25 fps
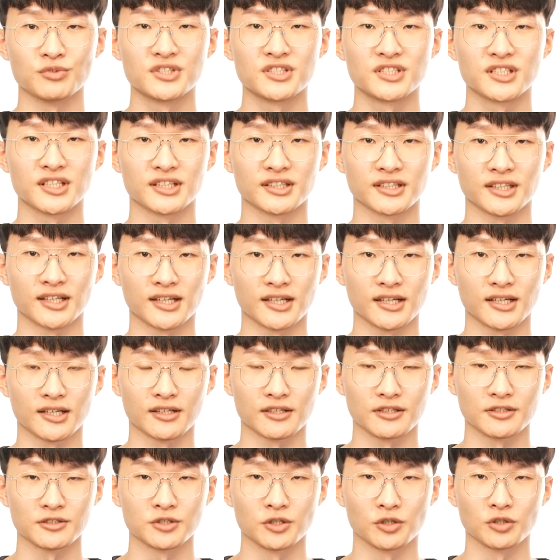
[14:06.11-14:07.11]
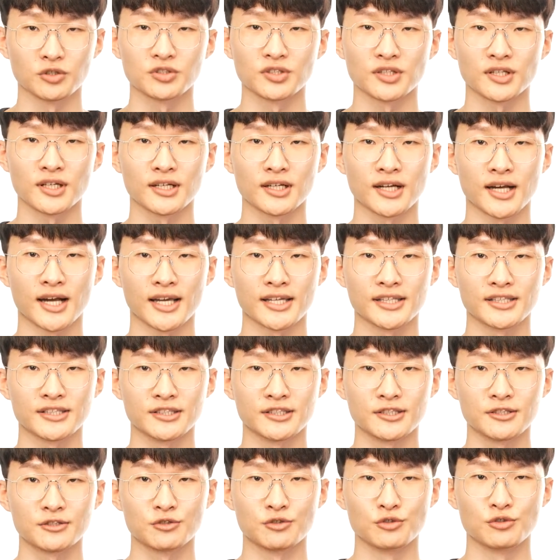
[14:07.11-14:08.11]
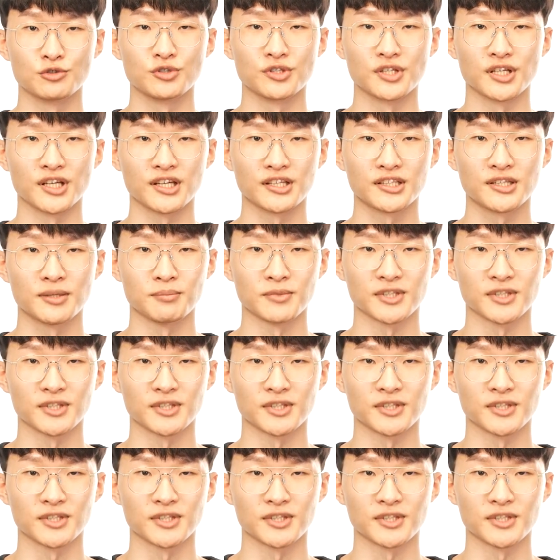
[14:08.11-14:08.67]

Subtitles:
By doing so, a useful instruction can be